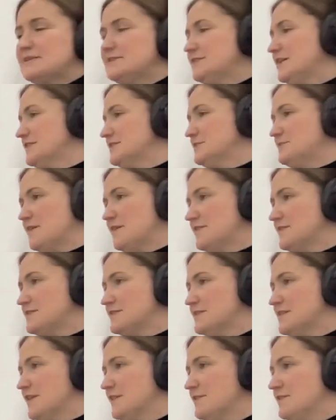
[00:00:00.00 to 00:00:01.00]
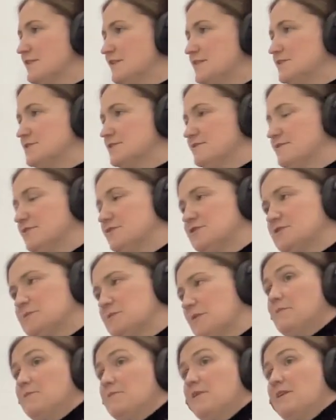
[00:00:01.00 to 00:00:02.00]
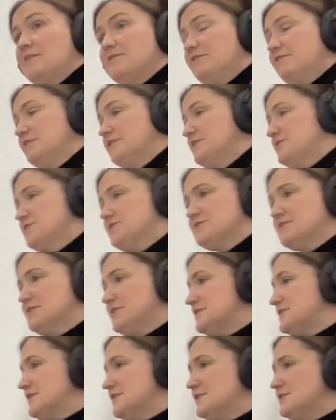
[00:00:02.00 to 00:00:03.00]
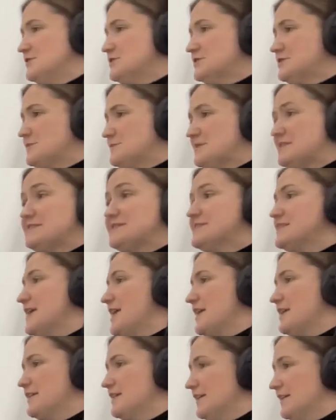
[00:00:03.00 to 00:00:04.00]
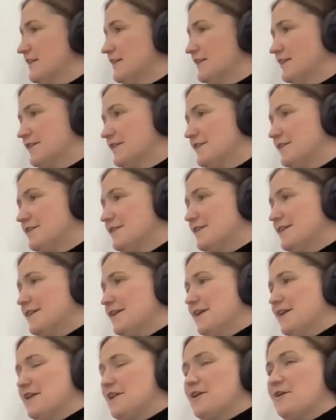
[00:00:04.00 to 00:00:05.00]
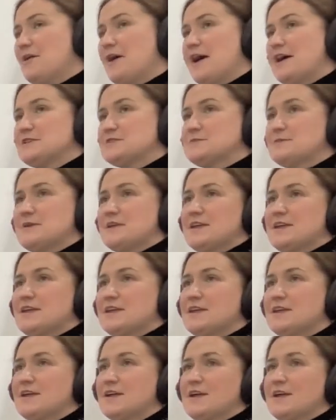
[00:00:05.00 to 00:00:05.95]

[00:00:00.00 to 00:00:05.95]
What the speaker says: talked about this in other interviews, but one of our issues continues to be scaling. As we